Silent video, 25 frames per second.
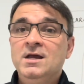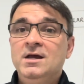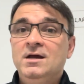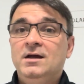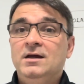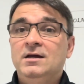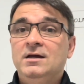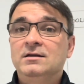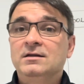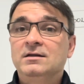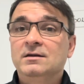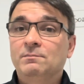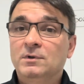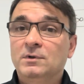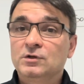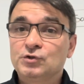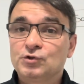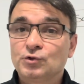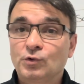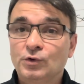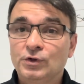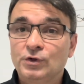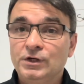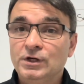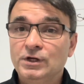In the
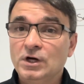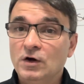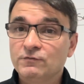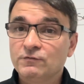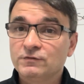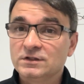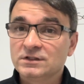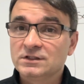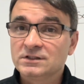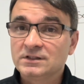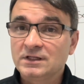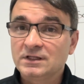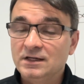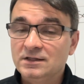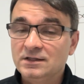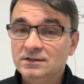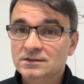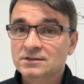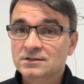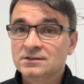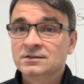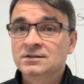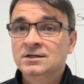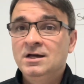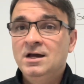majority of the
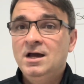states,